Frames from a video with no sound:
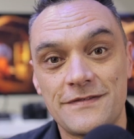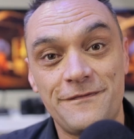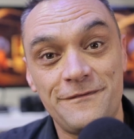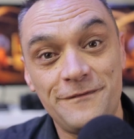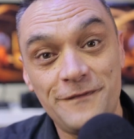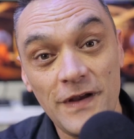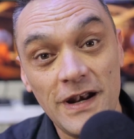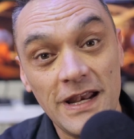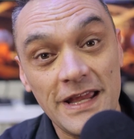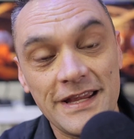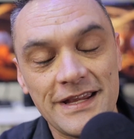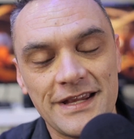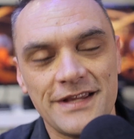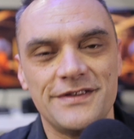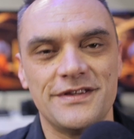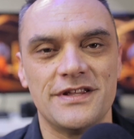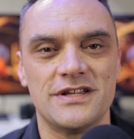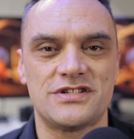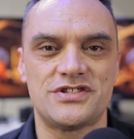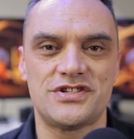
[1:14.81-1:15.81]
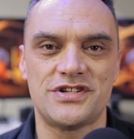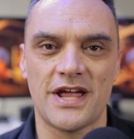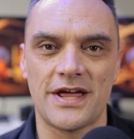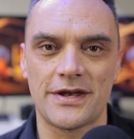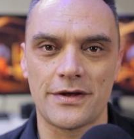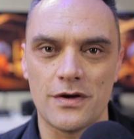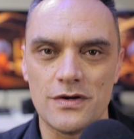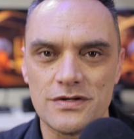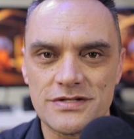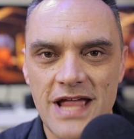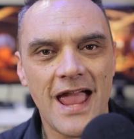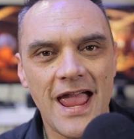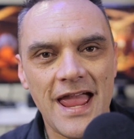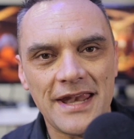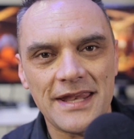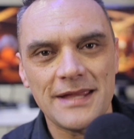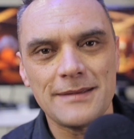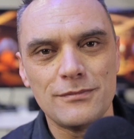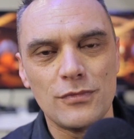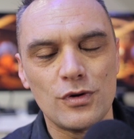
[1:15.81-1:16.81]
Filling in the shadows,
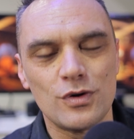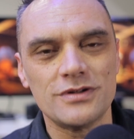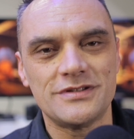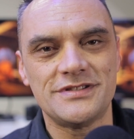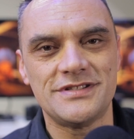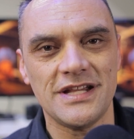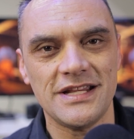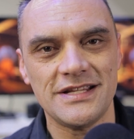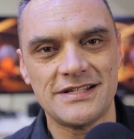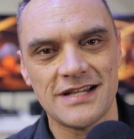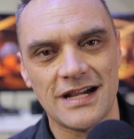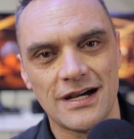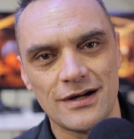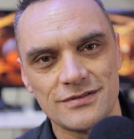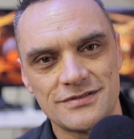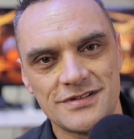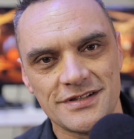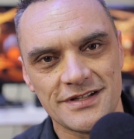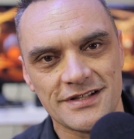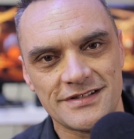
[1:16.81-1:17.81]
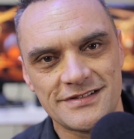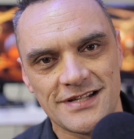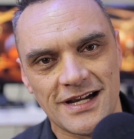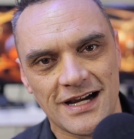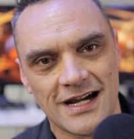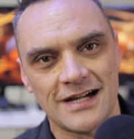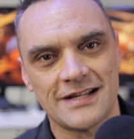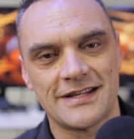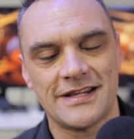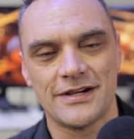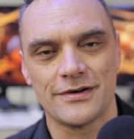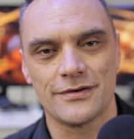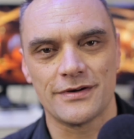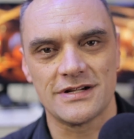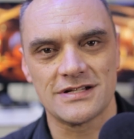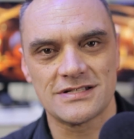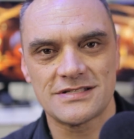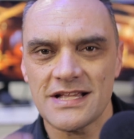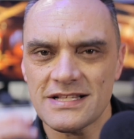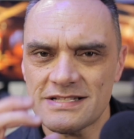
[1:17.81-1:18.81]
adding more detail to the dark areas.